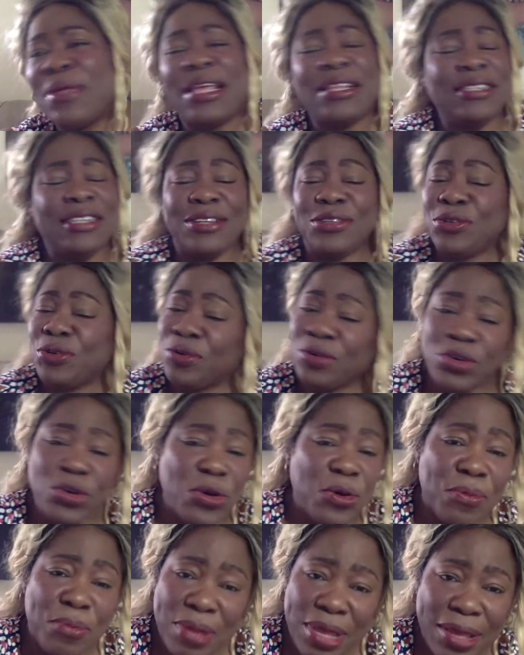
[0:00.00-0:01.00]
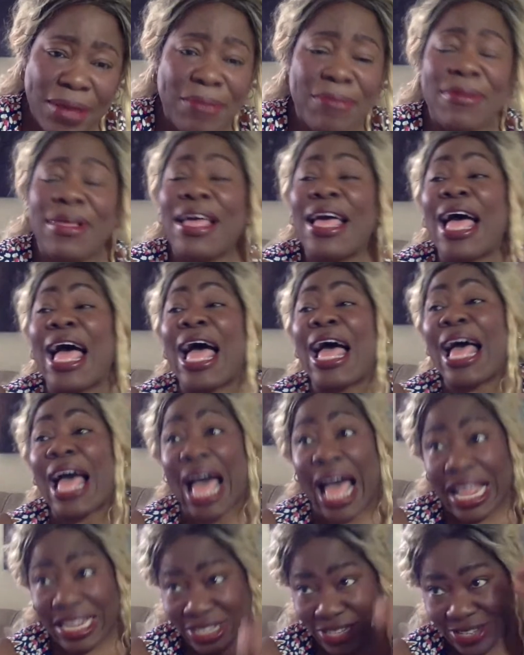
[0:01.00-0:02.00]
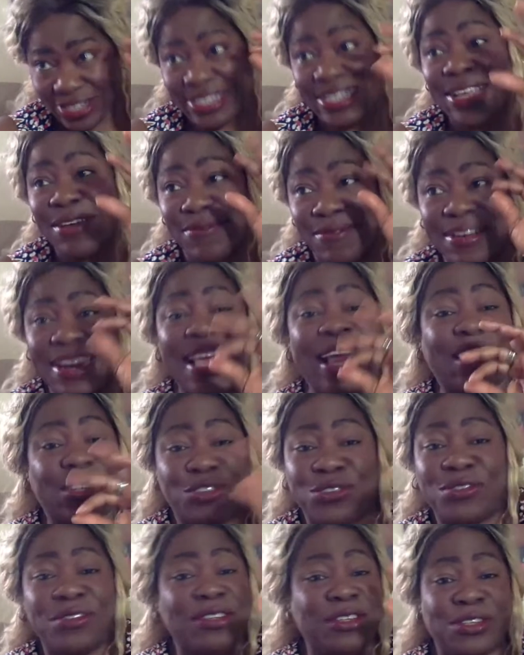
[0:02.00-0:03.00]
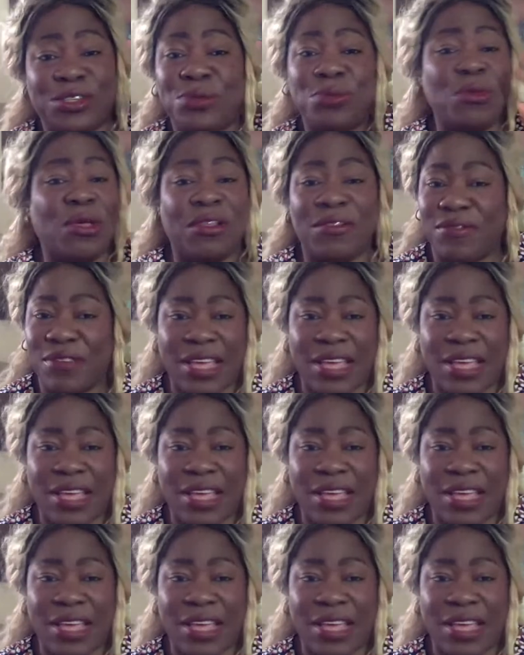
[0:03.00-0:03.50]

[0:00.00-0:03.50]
I said to her, no, ma'am, I just have naturally small